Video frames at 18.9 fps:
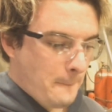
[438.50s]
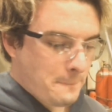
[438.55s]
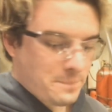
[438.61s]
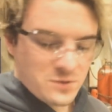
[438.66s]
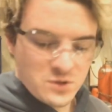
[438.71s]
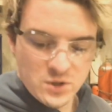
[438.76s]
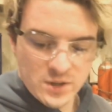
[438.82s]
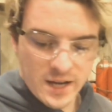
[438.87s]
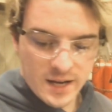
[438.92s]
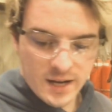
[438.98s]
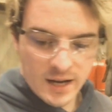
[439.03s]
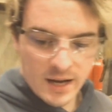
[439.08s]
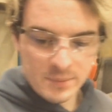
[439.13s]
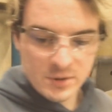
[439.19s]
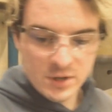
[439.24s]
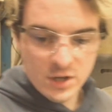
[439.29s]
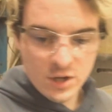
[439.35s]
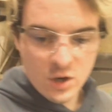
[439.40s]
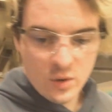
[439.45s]
So yeah, I'm
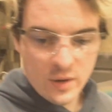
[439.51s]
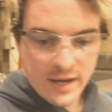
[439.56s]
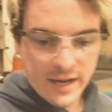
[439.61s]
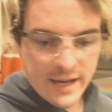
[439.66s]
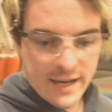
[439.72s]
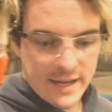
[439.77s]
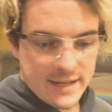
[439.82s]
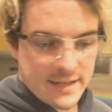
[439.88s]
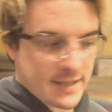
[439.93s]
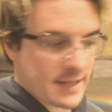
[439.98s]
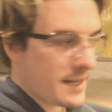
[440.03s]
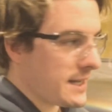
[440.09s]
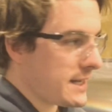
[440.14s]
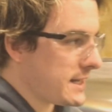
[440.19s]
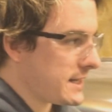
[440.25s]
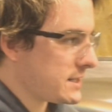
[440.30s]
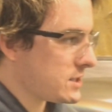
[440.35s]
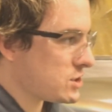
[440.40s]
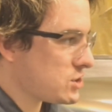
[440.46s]
gonna go ahead
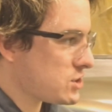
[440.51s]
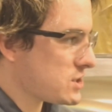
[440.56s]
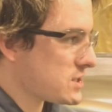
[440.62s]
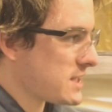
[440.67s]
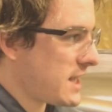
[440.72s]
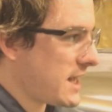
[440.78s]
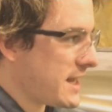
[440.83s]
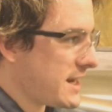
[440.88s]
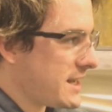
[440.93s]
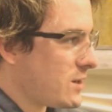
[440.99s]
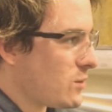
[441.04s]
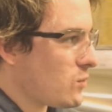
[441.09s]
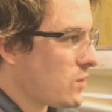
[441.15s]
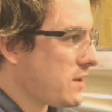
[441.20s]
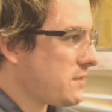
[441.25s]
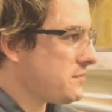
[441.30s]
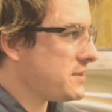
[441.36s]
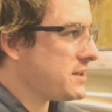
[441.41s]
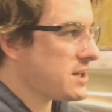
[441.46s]
and just kind of
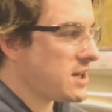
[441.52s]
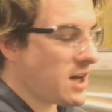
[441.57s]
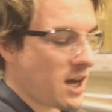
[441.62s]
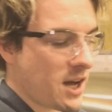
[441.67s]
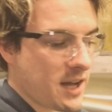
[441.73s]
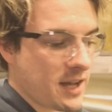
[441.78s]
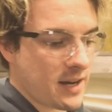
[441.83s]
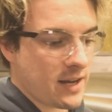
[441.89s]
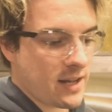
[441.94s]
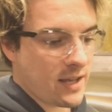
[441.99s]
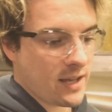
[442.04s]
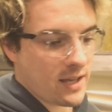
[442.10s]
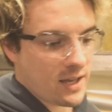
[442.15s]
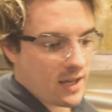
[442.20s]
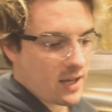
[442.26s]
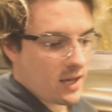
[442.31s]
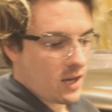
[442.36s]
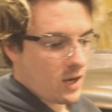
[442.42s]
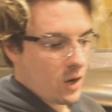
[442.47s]
roughly cut
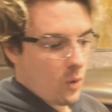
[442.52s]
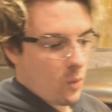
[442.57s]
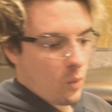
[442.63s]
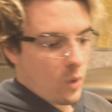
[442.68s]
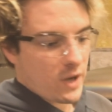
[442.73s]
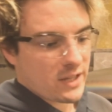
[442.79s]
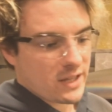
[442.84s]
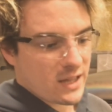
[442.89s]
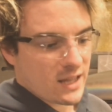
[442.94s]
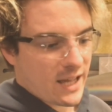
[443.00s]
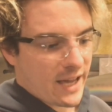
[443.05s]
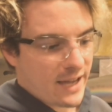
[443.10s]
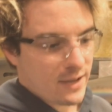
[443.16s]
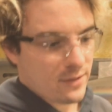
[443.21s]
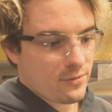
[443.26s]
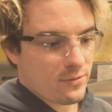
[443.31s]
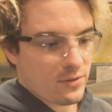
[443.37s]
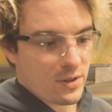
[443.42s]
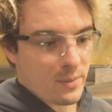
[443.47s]
1 length
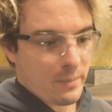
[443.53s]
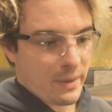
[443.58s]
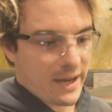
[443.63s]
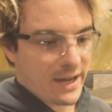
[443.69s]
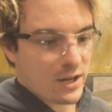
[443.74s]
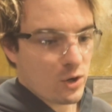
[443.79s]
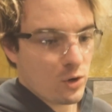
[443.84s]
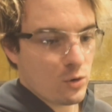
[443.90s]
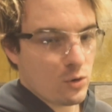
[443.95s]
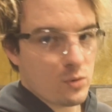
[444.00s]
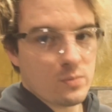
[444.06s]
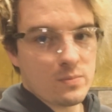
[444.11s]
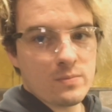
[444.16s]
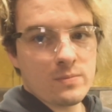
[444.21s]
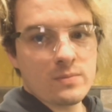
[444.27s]
for the main hoop.